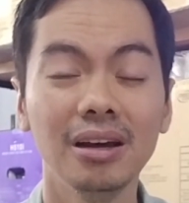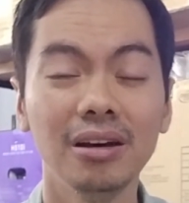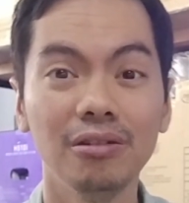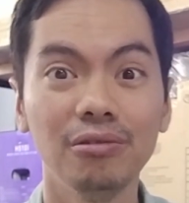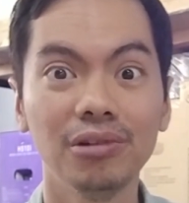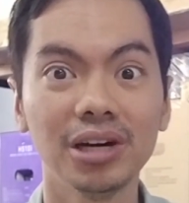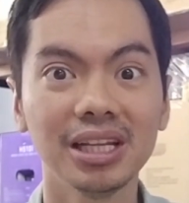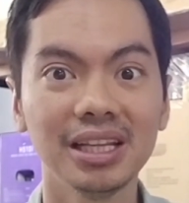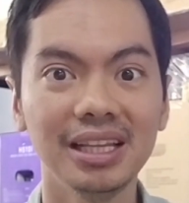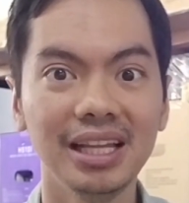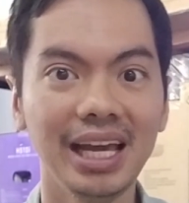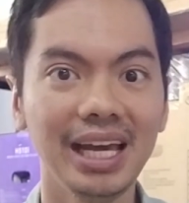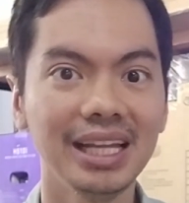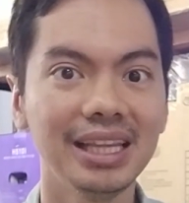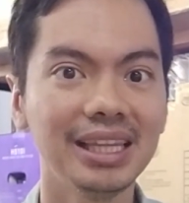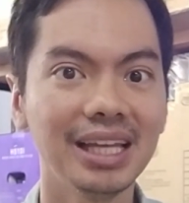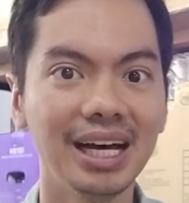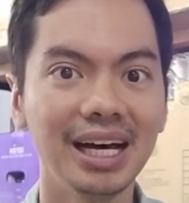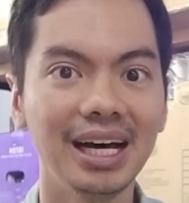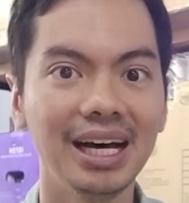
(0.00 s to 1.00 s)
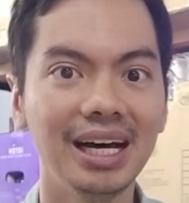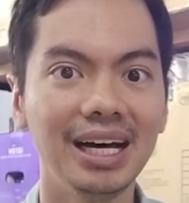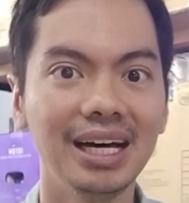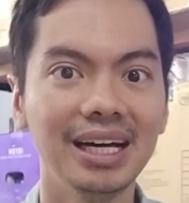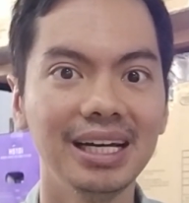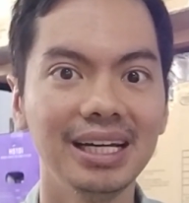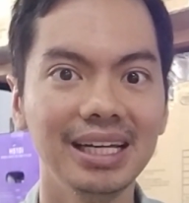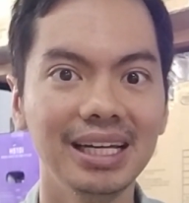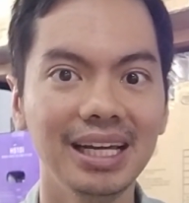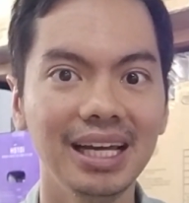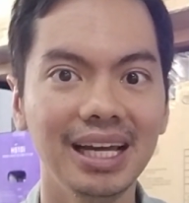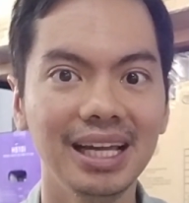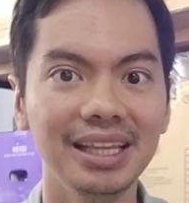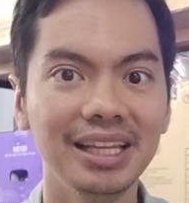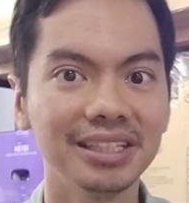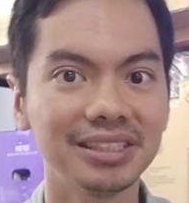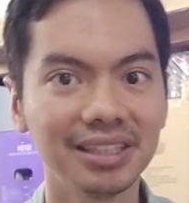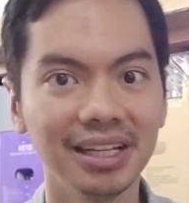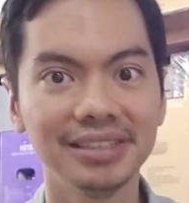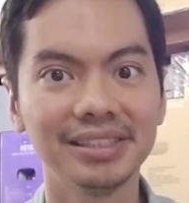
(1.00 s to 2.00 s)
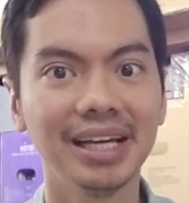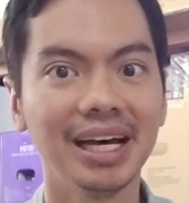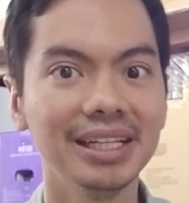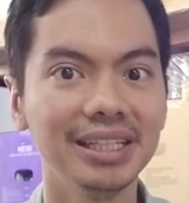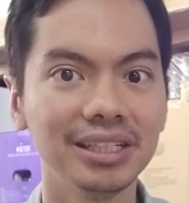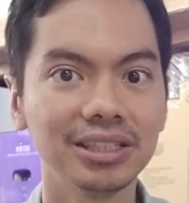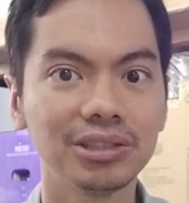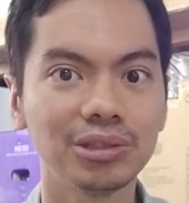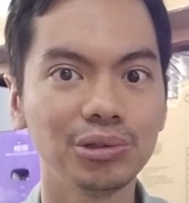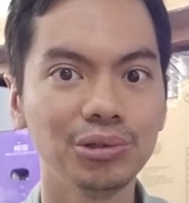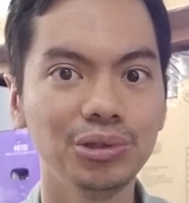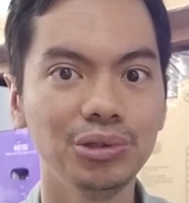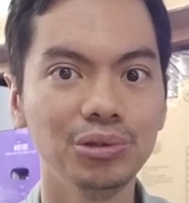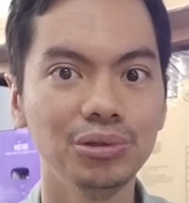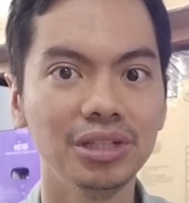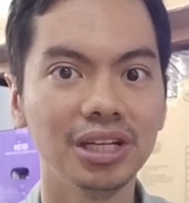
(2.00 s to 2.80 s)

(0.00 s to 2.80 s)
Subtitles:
What data does Lazada show you